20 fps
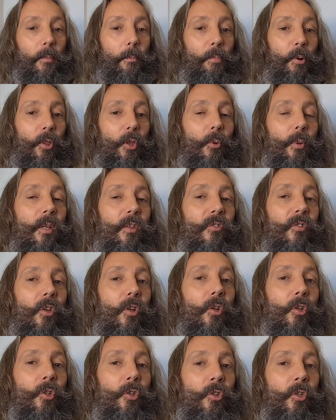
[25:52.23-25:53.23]
But there is
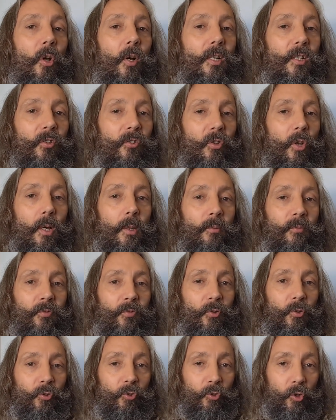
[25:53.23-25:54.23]
nighttime
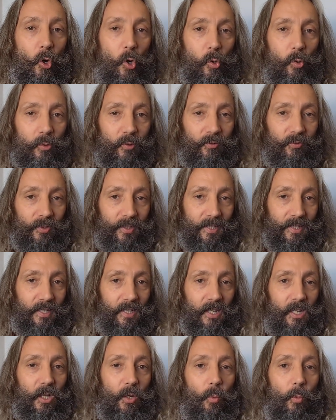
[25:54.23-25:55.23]
photography
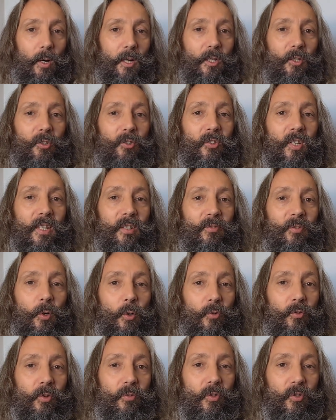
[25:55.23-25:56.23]
where you can take
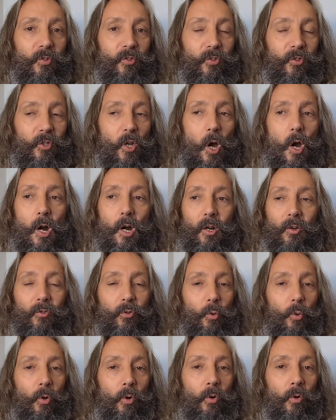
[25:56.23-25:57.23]
photos of the stars
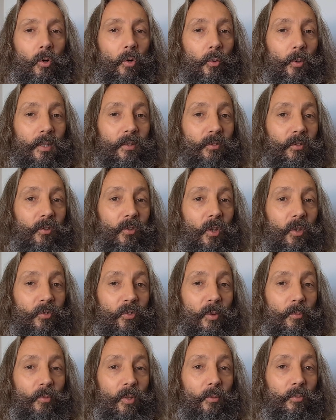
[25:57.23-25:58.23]
or even
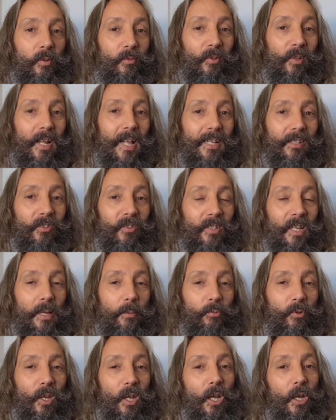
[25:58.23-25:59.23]
sometimes of
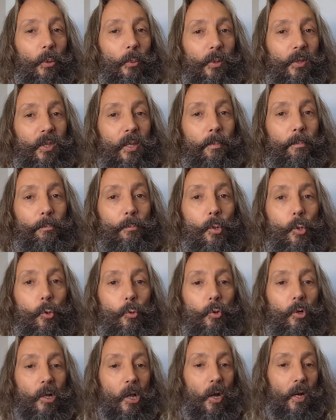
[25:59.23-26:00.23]
landscapes with the
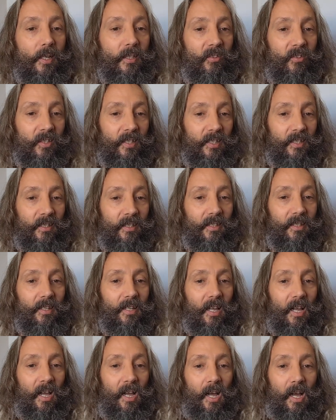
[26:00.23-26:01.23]
moonlighting.
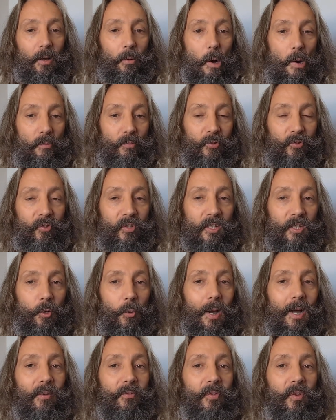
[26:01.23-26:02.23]
Obviously,
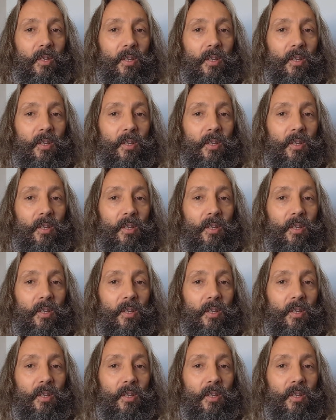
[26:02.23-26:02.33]
you have